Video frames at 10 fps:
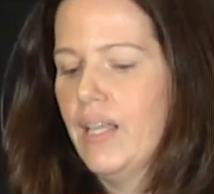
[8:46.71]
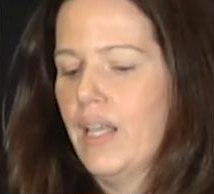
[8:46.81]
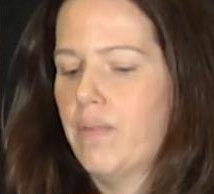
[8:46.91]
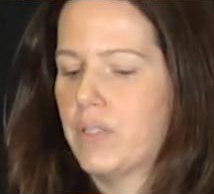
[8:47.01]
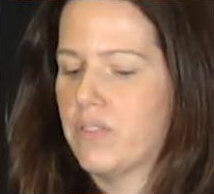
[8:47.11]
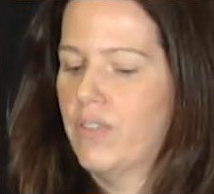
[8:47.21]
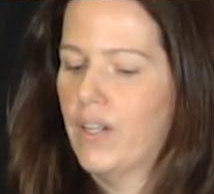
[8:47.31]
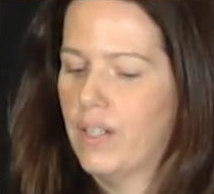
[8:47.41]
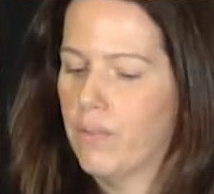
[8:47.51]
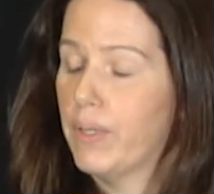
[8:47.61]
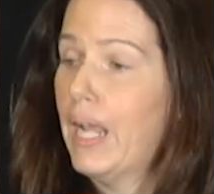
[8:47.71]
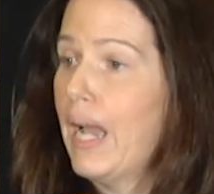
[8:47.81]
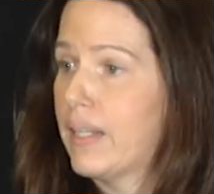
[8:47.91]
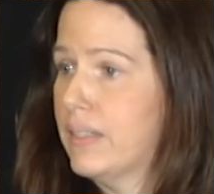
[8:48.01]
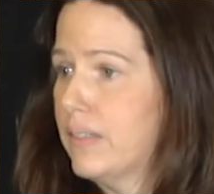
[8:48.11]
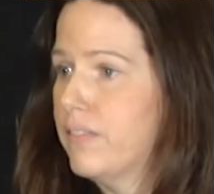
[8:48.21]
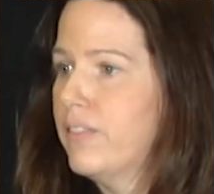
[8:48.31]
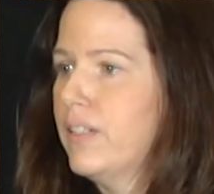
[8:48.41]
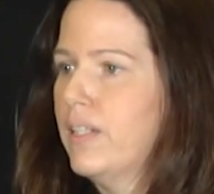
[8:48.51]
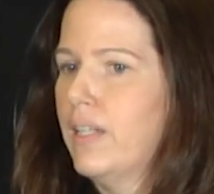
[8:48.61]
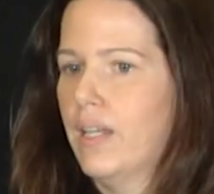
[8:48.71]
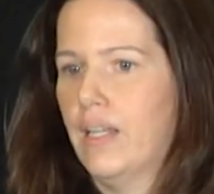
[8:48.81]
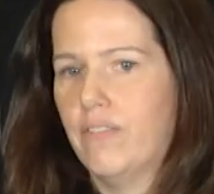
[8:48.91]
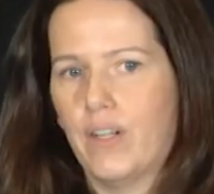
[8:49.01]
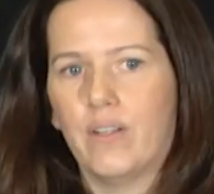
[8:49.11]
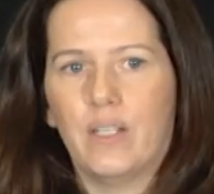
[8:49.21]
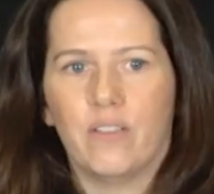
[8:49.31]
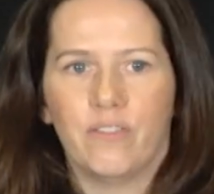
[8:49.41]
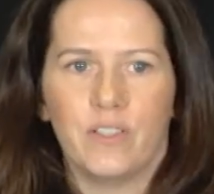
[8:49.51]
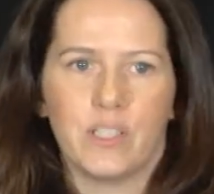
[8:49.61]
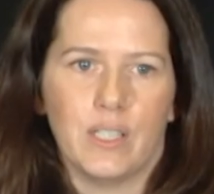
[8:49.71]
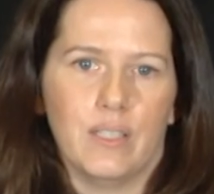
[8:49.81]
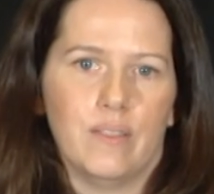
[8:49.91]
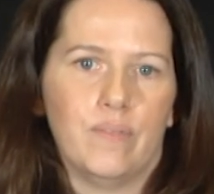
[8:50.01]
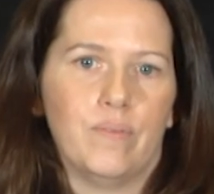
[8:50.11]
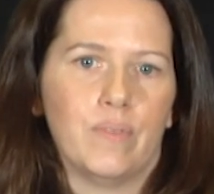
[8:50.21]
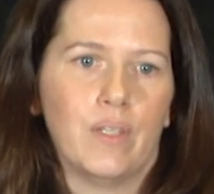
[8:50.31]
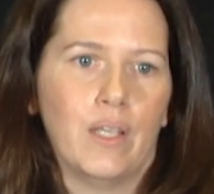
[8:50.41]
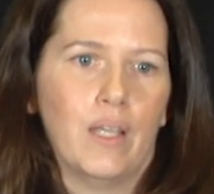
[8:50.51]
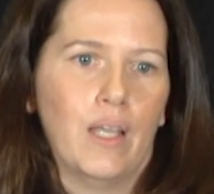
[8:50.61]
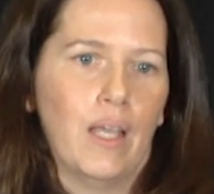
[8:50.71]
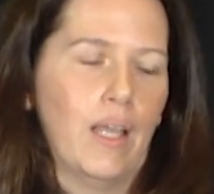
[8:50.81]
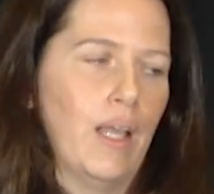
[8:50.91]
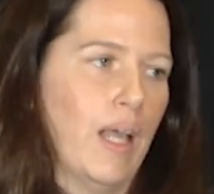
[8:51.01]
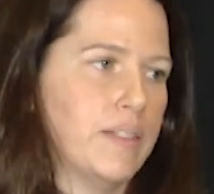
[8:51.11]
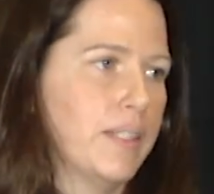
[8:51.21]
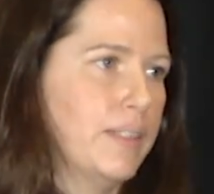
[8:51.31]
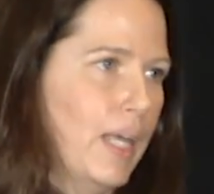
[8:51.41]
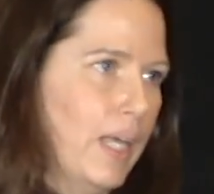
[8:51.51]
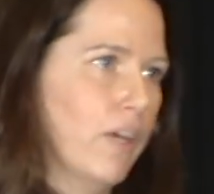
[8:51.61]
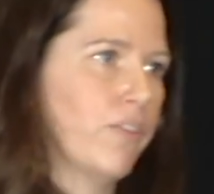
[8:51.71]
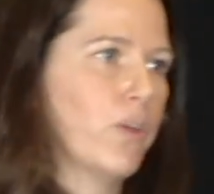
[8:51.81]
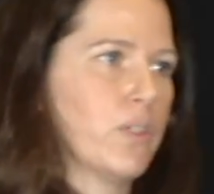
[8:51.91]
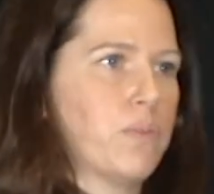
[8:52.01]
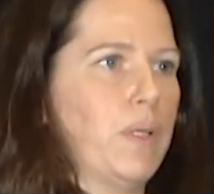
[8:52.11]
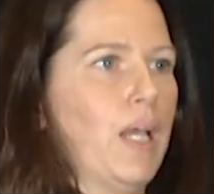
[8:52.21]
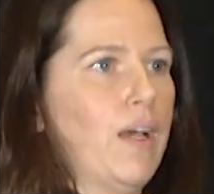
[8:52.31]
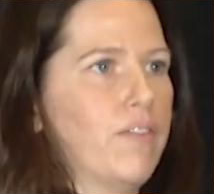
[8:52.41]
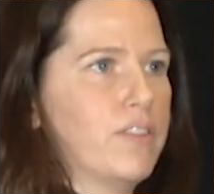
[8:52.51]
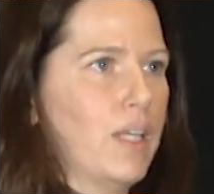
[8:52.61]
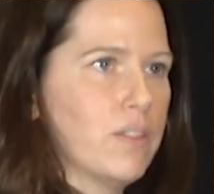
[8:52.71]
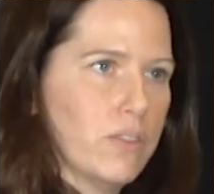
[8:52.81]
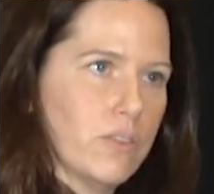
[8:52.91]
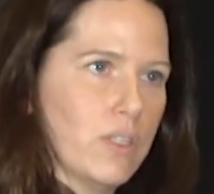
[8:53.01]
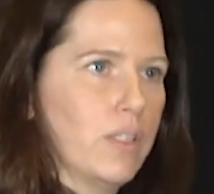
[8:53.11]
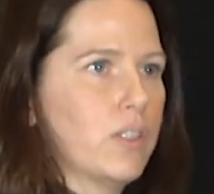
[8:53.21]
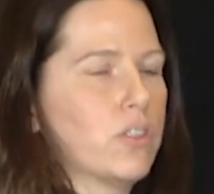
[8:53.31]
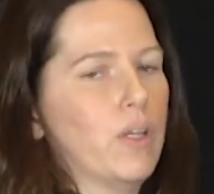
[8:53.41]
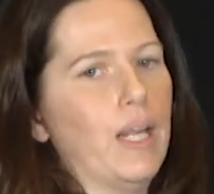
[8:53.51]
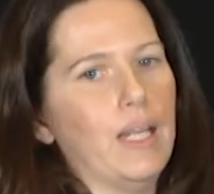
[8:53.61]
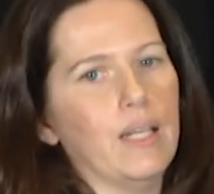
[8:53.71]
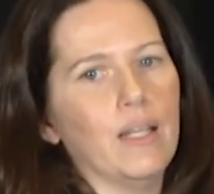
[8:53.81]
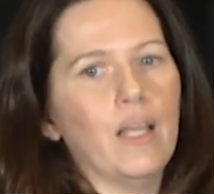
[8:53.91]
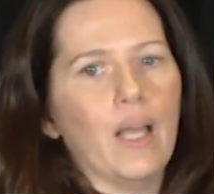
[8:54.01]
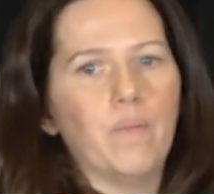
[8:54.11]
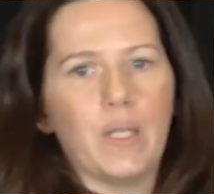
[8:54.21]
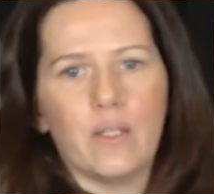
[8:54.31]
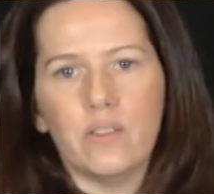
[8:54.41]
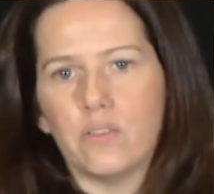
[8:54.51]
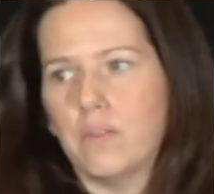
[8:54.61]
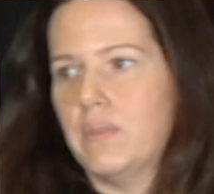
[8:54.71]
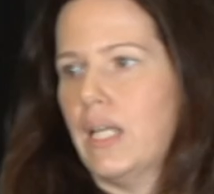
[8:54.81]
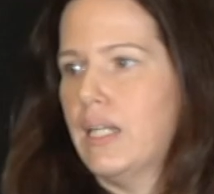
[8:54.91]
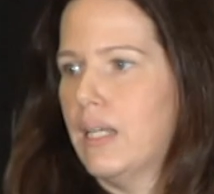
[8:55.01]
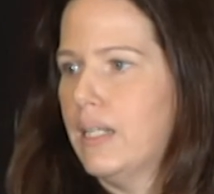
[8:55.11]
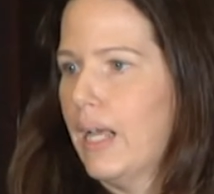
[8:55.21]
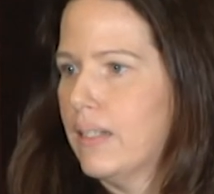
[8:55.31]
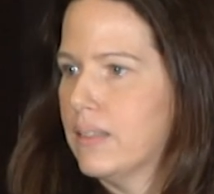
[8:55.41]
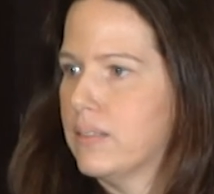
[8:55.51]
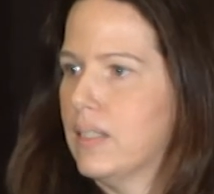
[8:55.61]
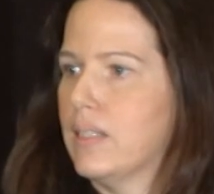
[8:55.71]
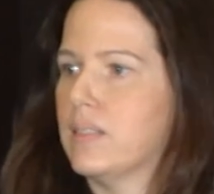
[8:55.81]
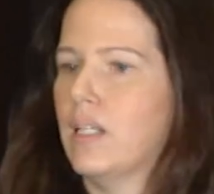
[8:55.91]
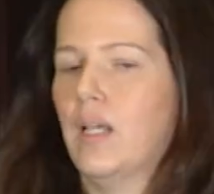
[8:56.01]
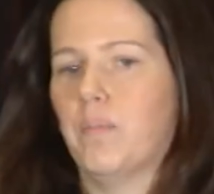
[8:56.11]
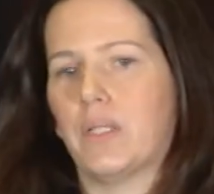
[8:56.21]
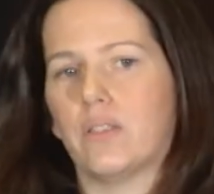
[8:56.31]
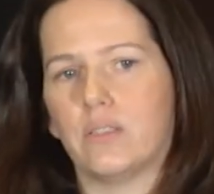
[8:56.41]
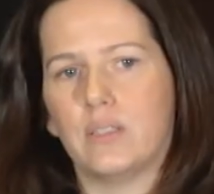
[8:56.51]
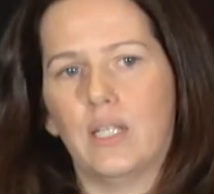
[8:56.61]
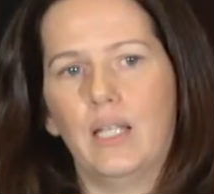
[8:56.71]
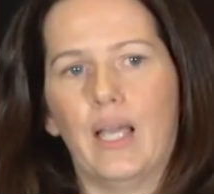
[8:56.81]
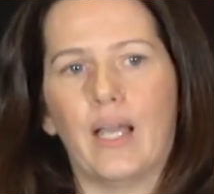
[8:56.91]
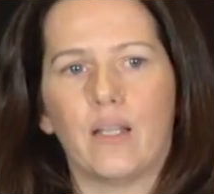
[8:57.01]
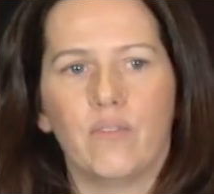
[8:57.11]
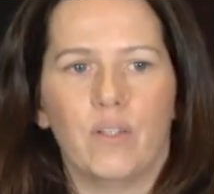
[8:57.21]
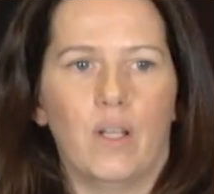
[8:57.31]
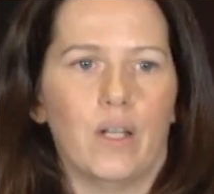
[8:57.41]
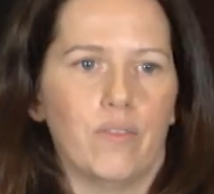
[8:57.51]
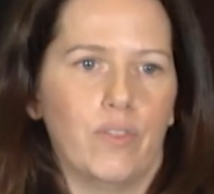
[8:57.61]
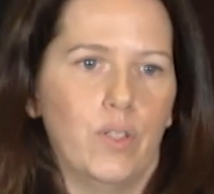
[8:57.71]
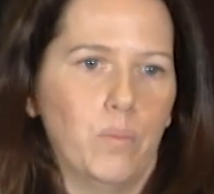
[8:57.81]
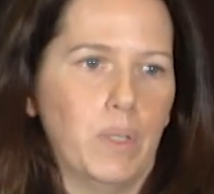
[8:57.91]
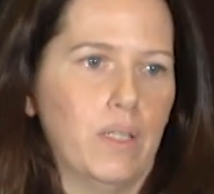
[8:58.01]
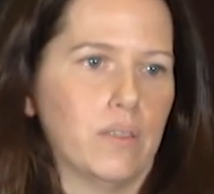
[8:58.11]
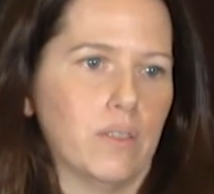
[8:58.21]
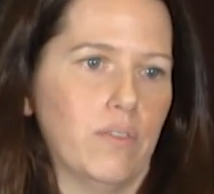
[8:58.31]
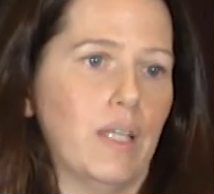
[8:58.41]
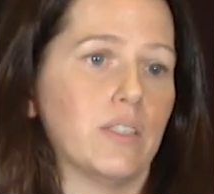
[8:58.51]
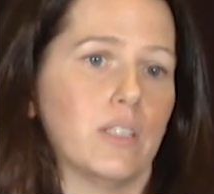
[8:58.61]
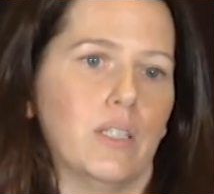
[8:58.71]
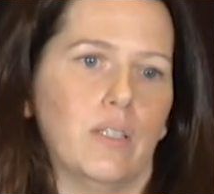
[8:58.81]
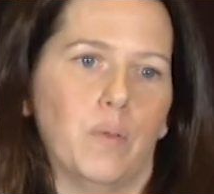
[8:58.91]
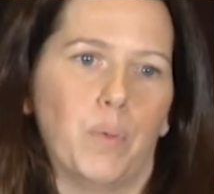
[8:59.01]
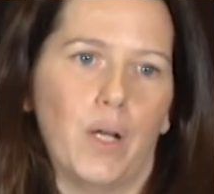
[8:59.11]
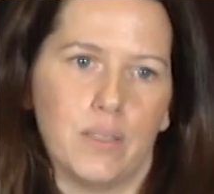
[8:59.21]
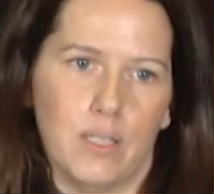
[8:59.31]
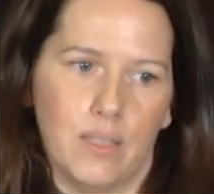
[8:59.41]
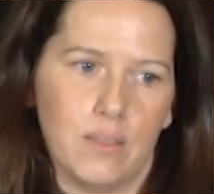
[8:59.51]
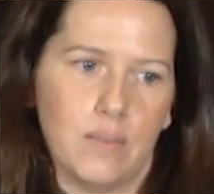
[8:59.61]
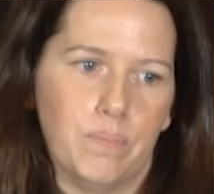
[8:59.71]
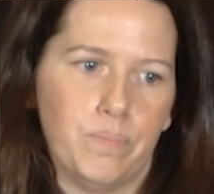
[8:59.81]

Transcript: It was very reactive and very inefficient. And today, of course, we have sensors on the train and we can do some data analysis, but there's still a heck of a lot of human intervention in the process.